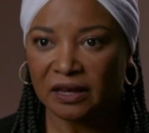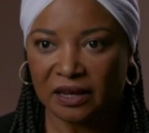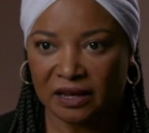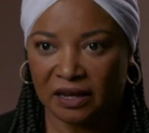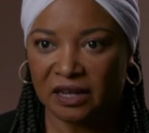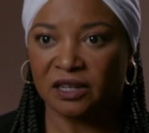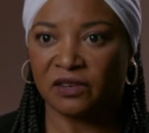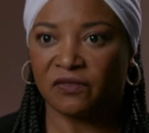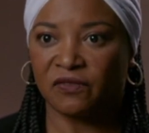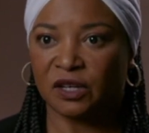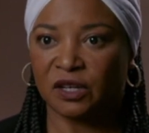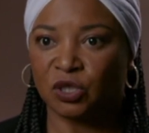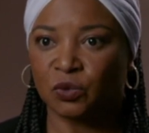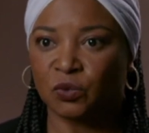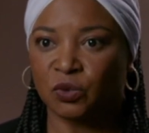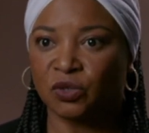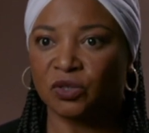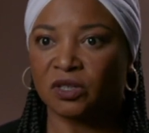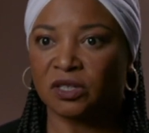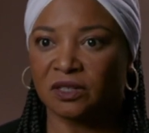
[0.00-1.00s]

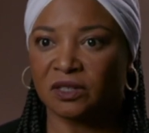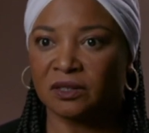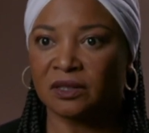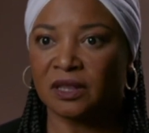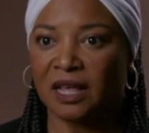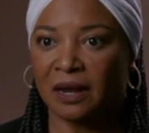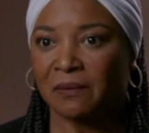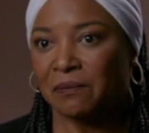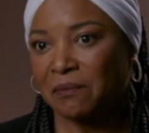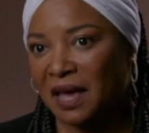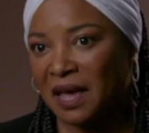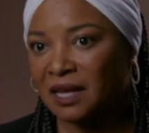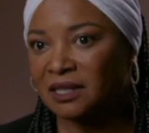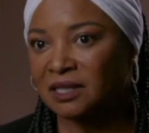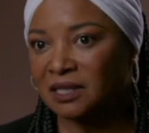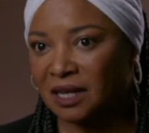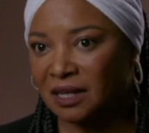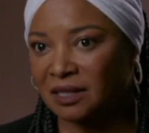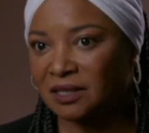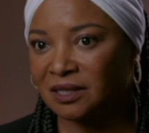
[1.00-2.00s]
individuals, and that
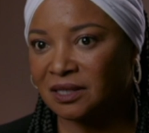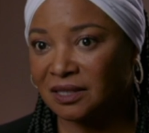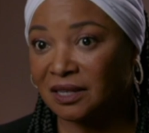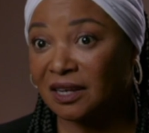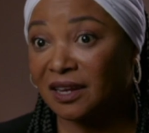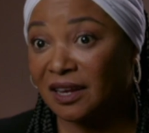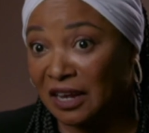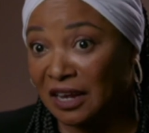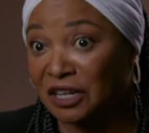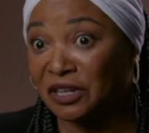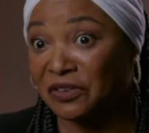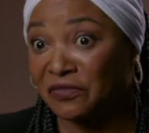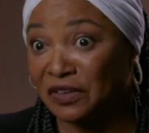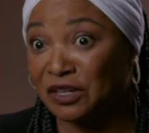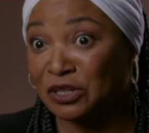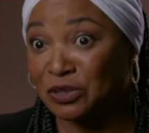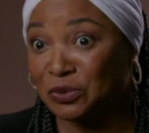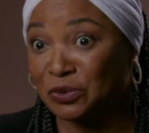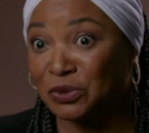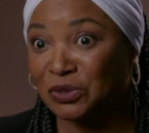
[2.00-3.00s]
makes us
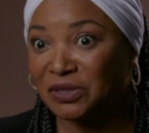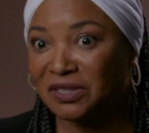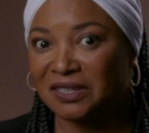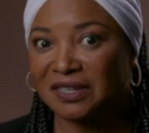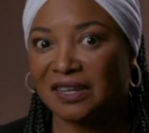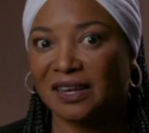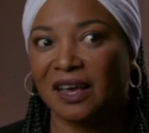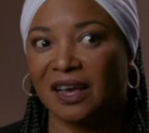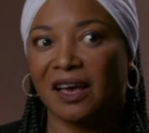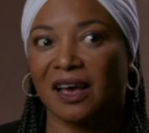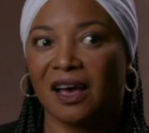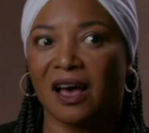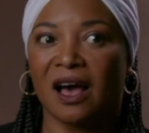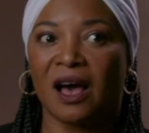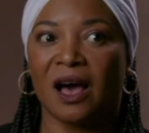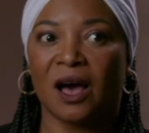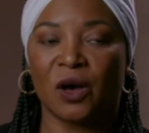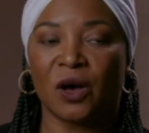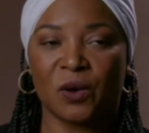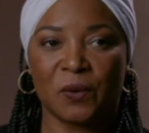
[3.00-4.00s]
individuals.
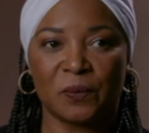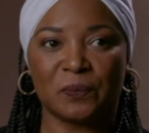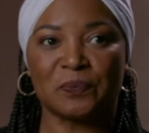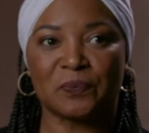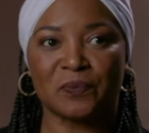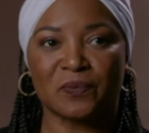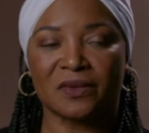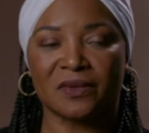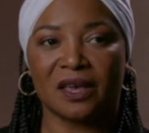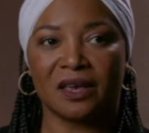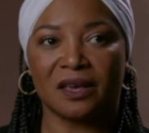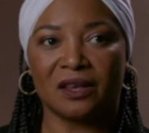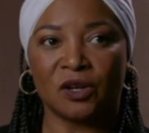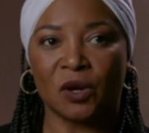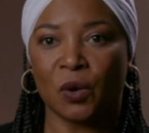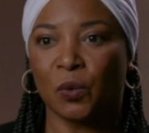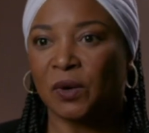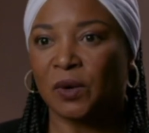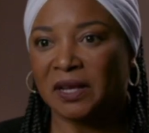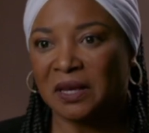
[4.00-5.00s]

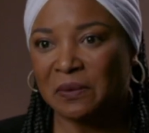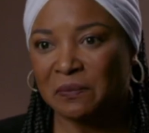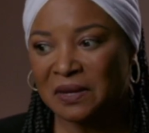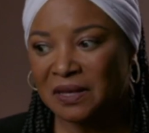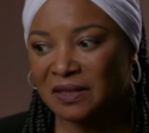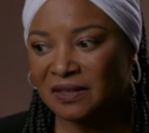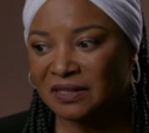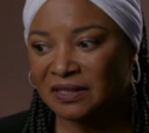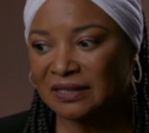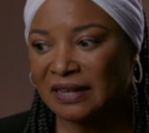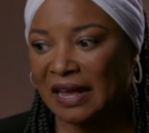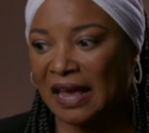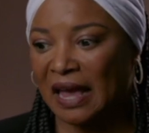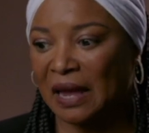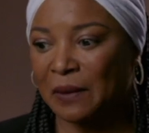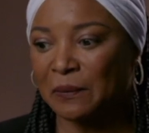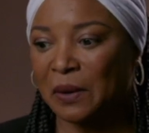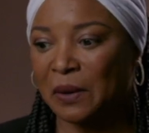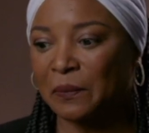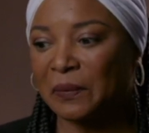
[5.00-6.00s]
No one can be the
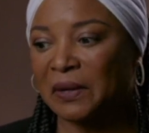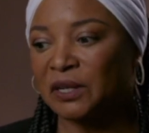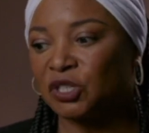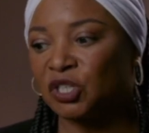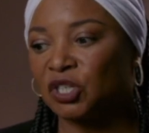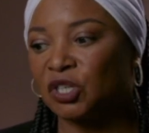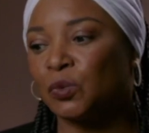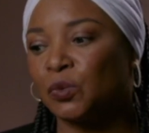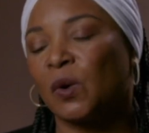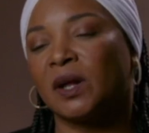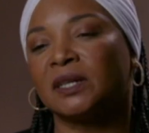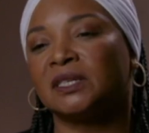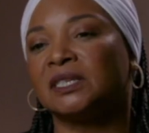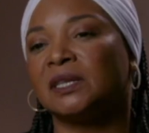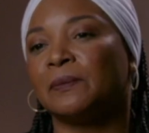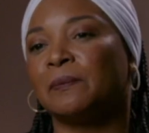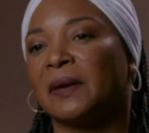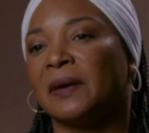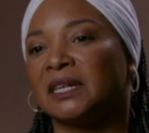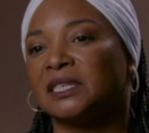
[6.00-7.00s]
same, but she wants
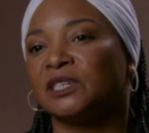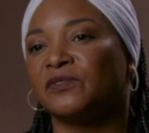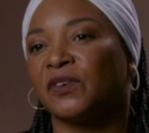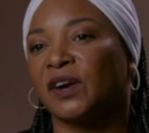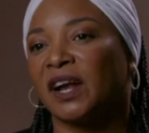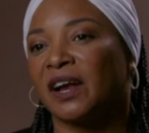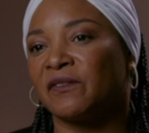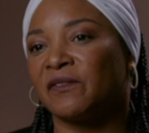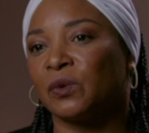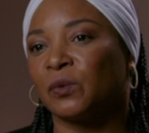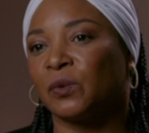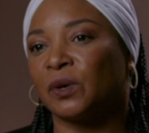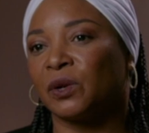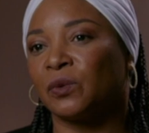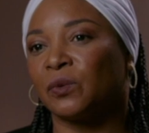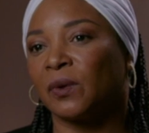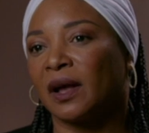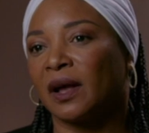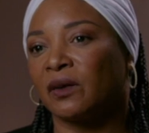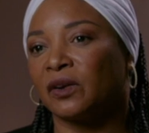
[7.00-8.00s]
the best for
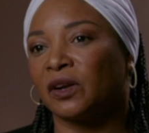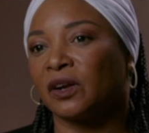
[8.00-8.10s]
everyone around